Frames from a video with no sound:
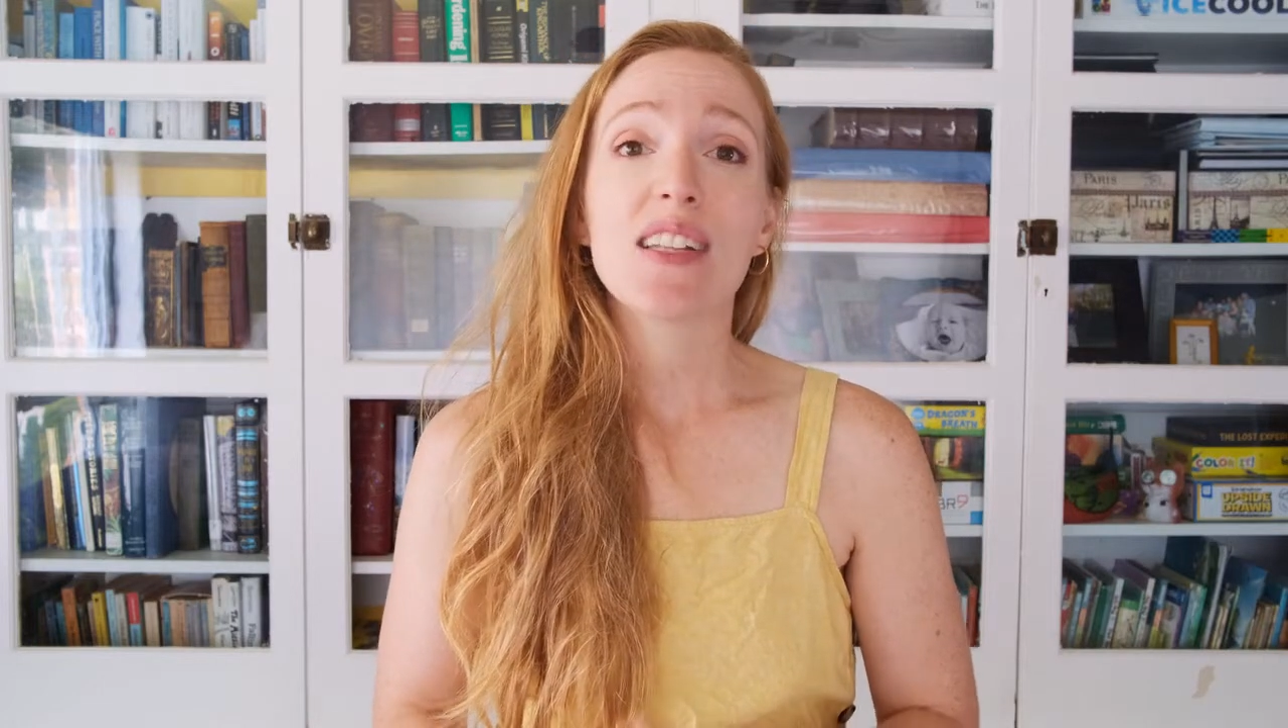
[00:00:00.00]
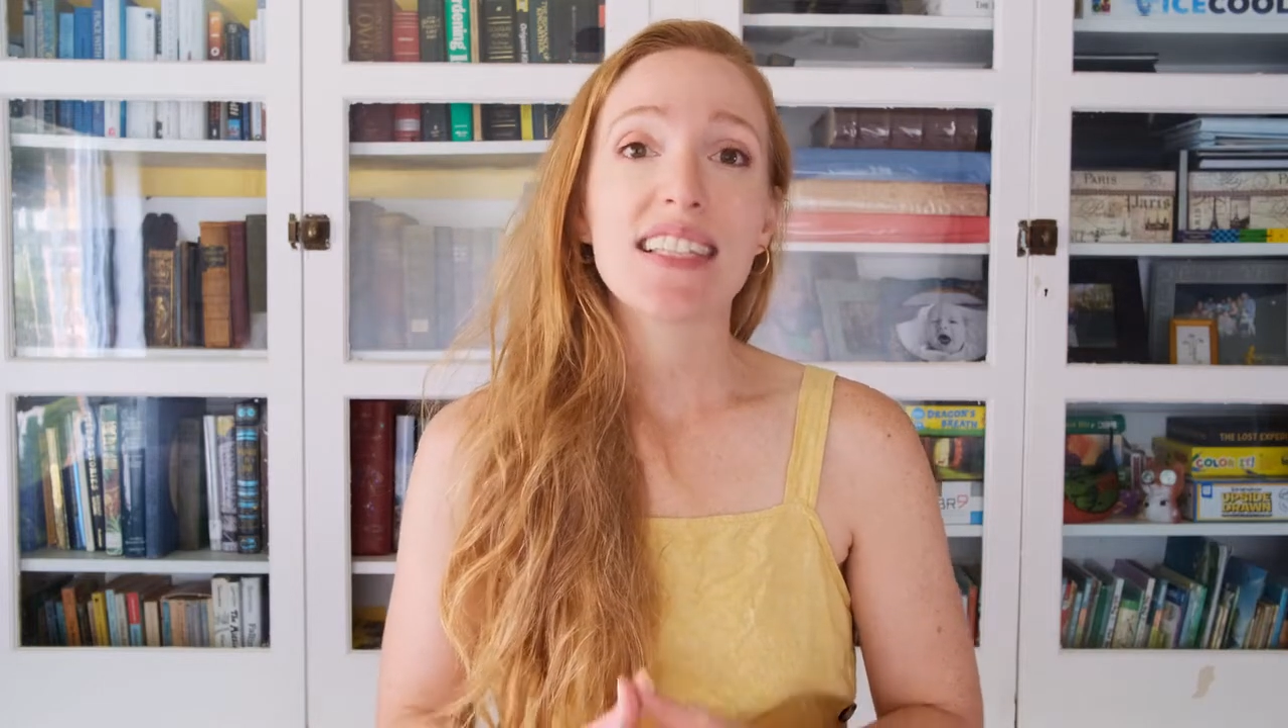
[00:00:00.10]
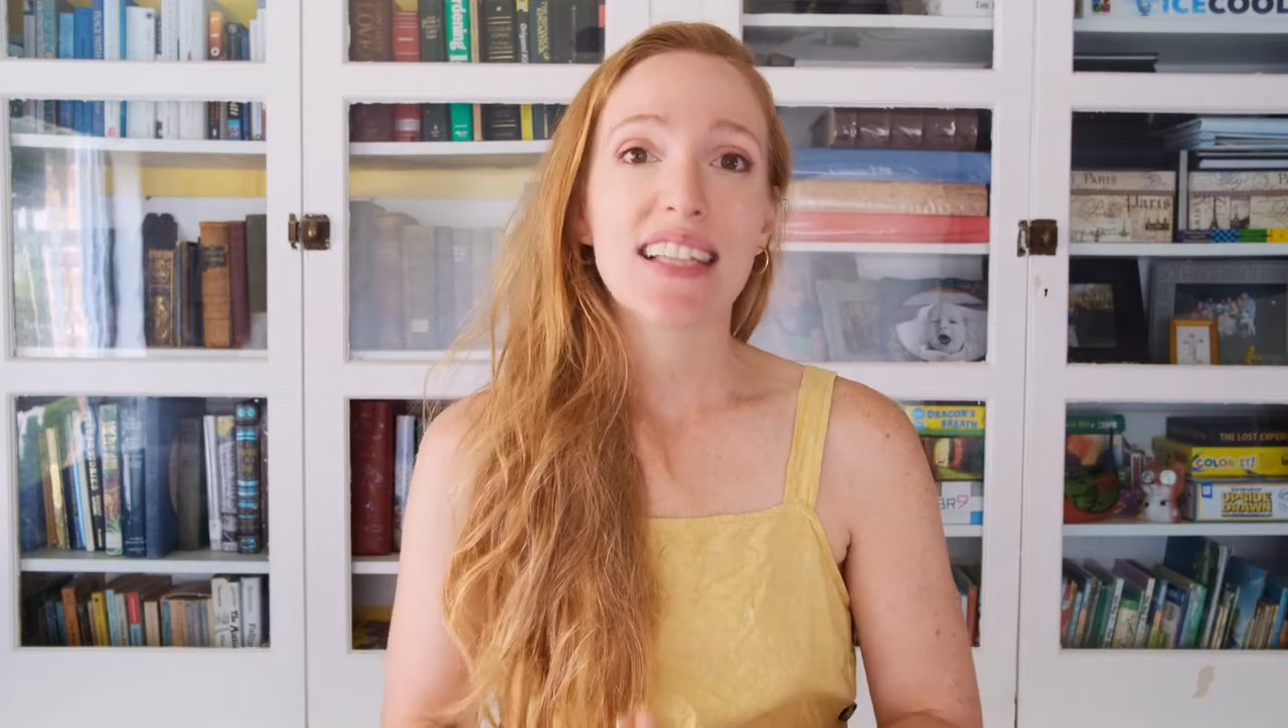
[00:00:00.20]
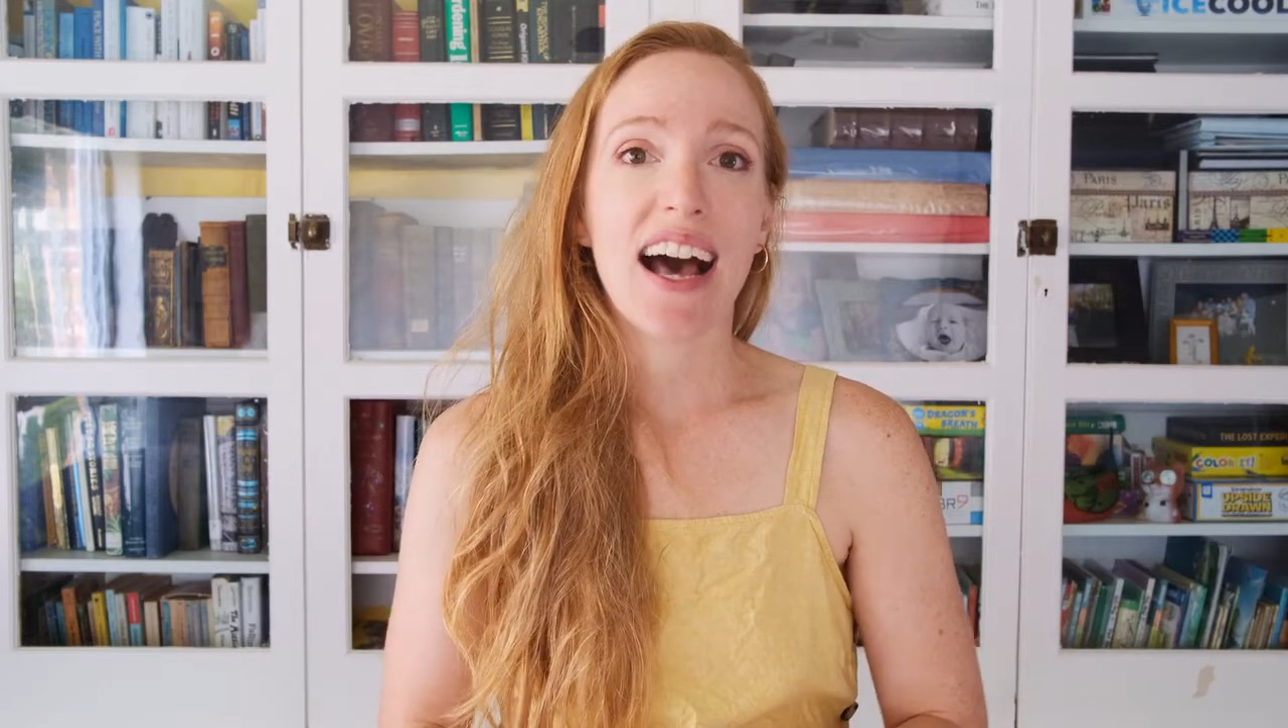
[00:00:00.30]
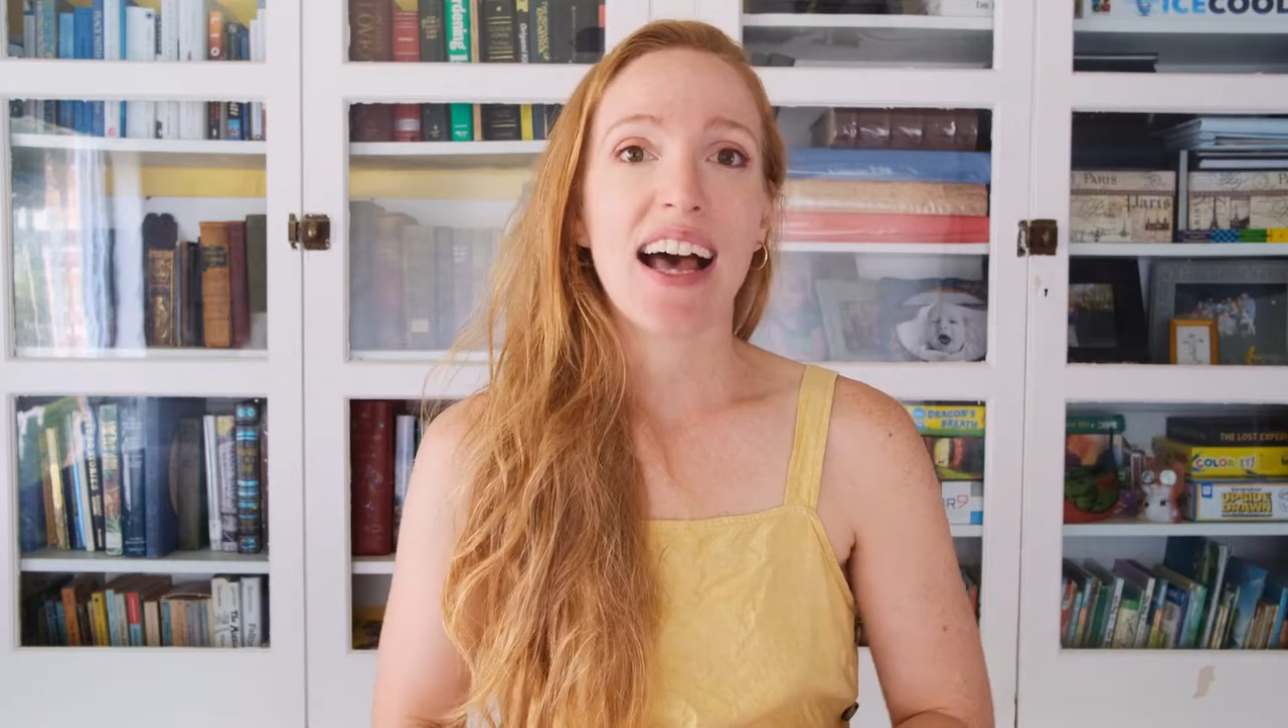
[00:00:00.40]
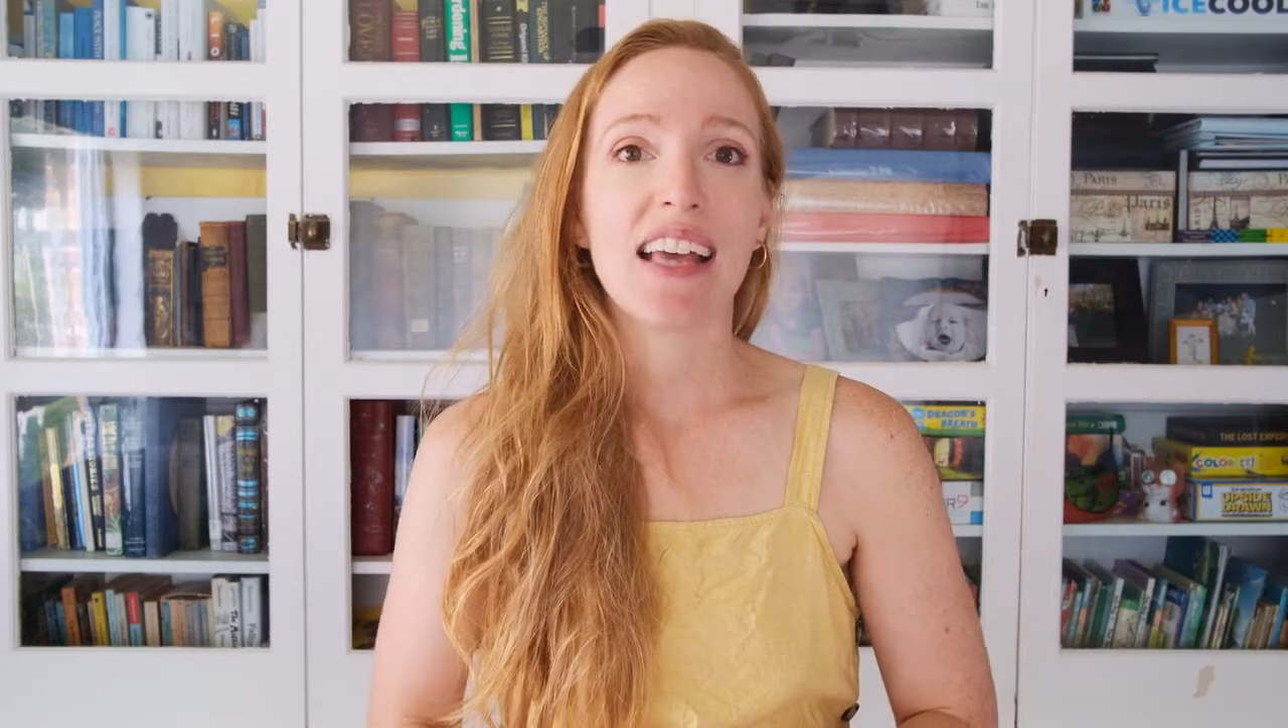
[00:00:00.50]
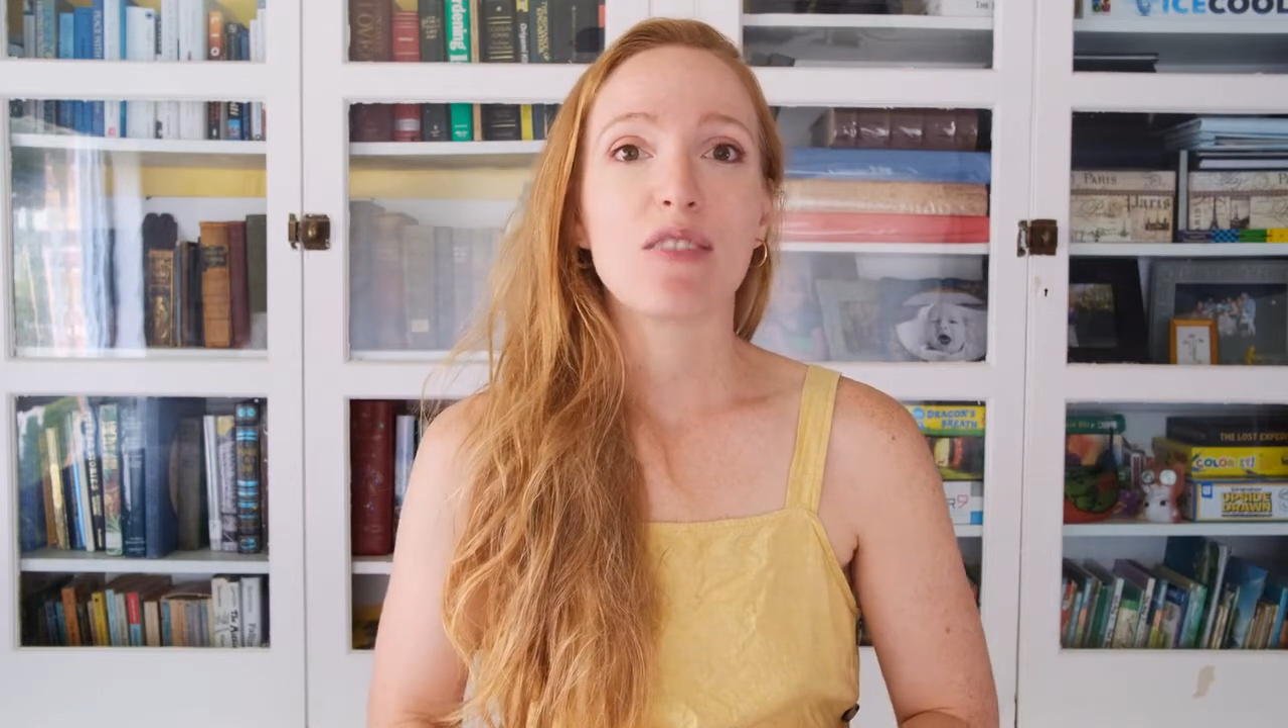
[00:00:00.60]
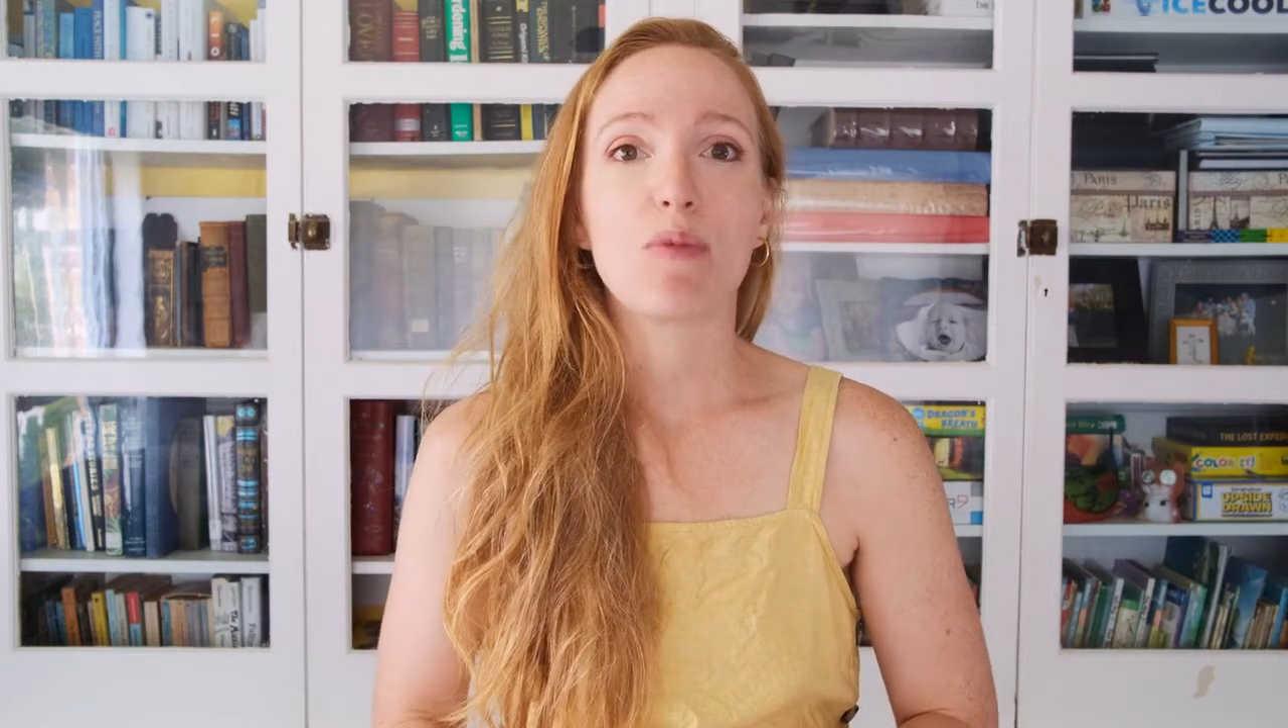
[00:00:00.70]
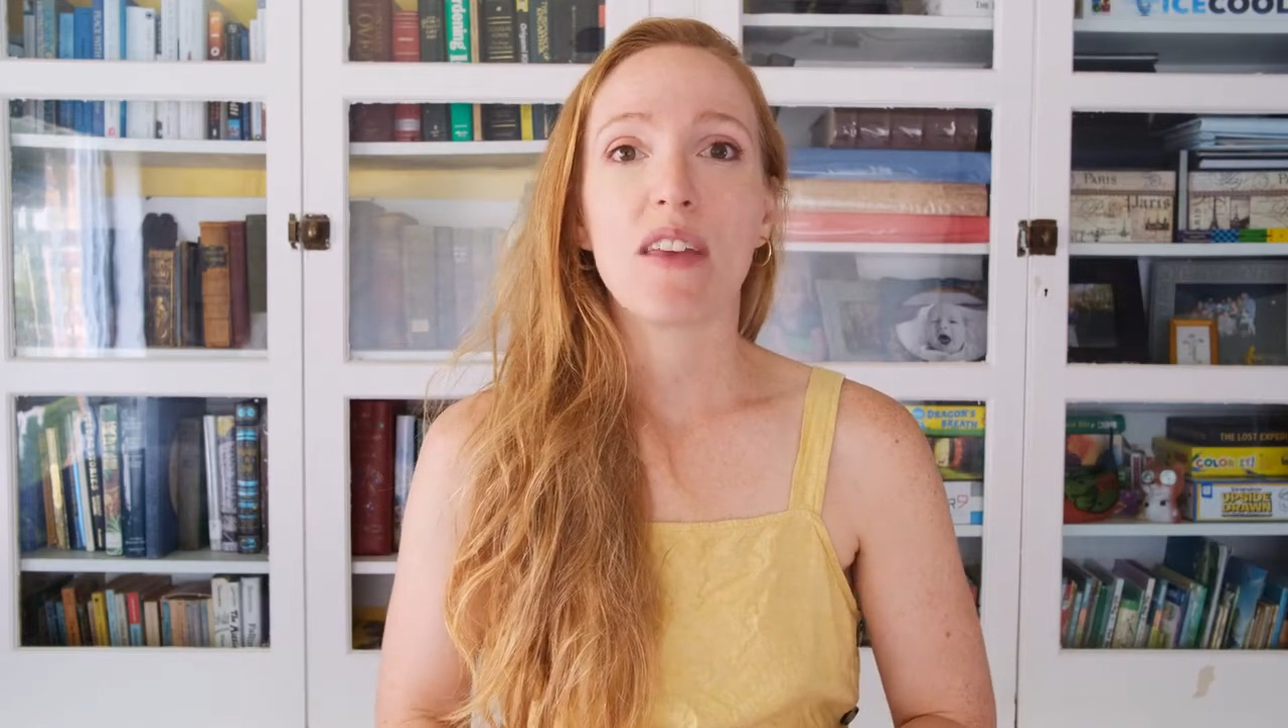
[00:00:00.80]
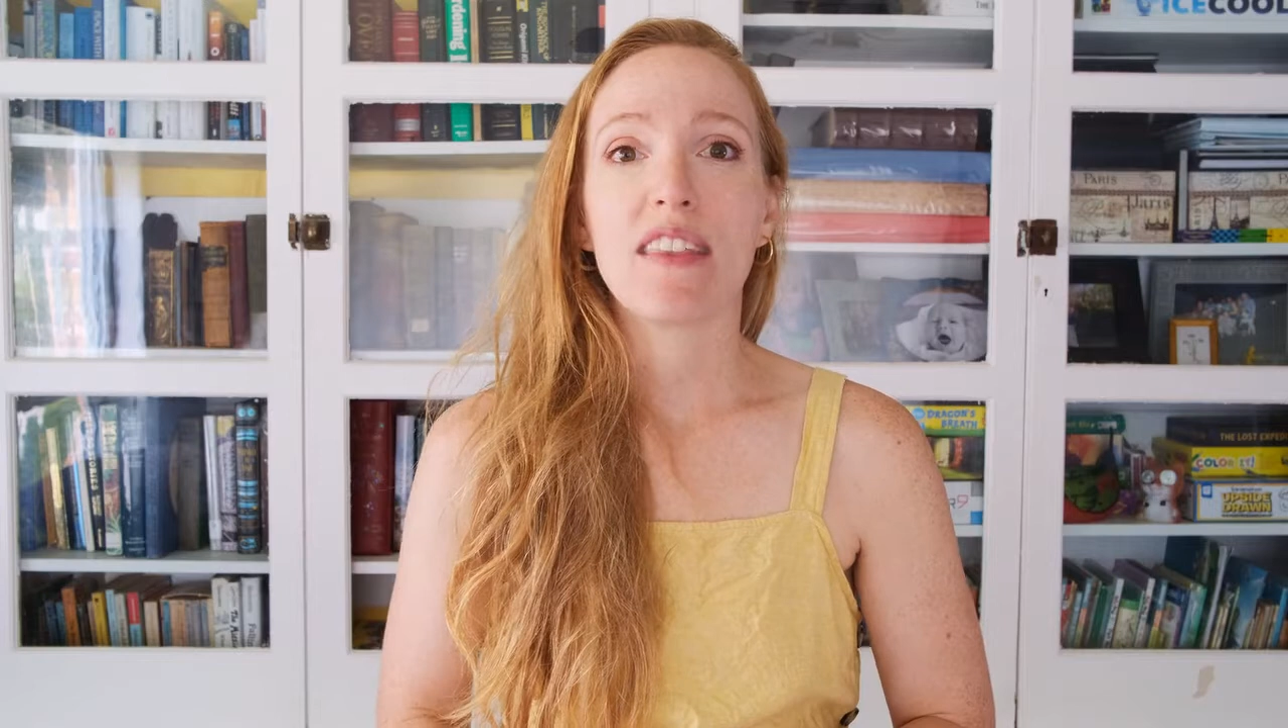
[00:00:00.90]

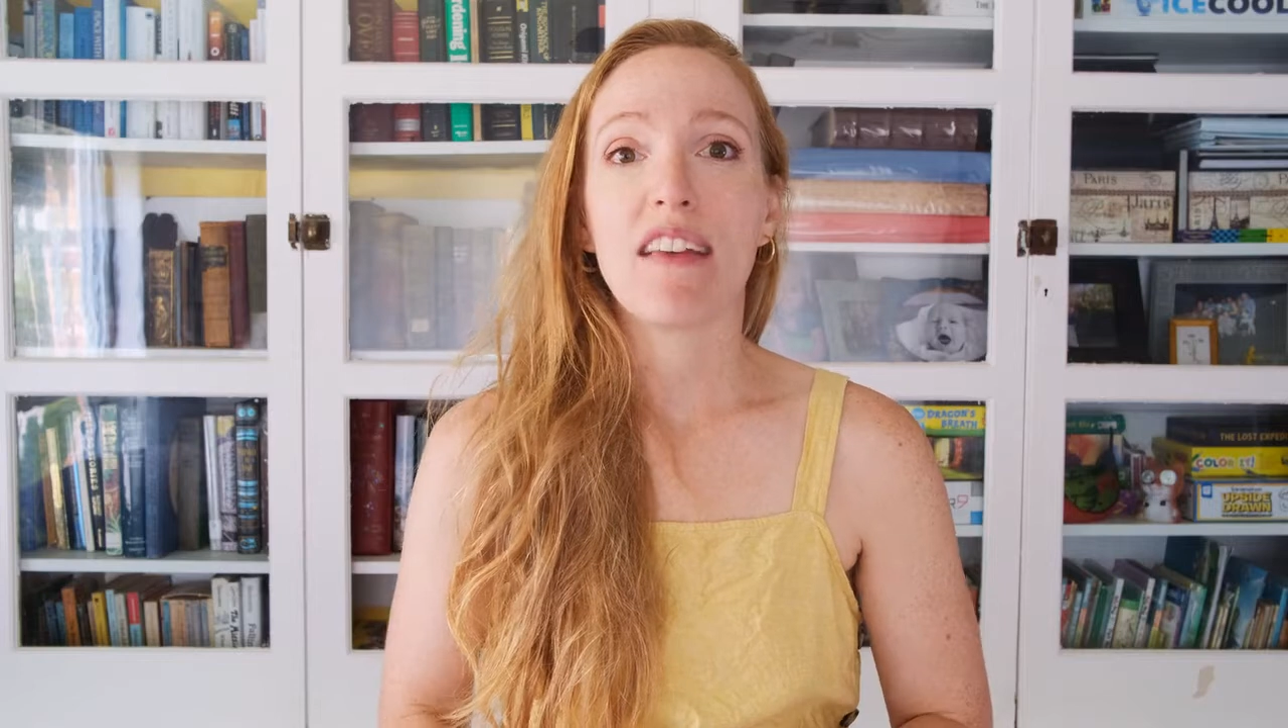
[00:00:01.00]
disguised with